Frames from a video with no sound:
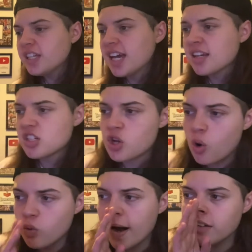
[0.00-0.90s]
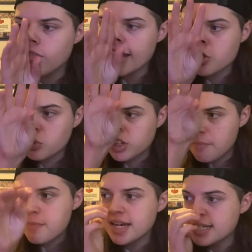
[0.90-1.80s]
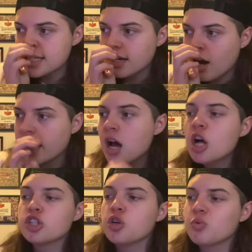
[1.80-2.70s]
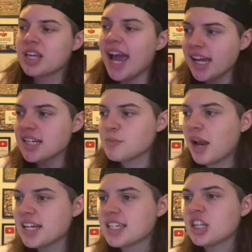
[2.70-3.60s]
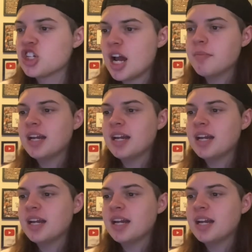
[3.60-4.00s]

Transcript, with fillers: Kingston already wrestled The Miz tonight to get his place in the chamber.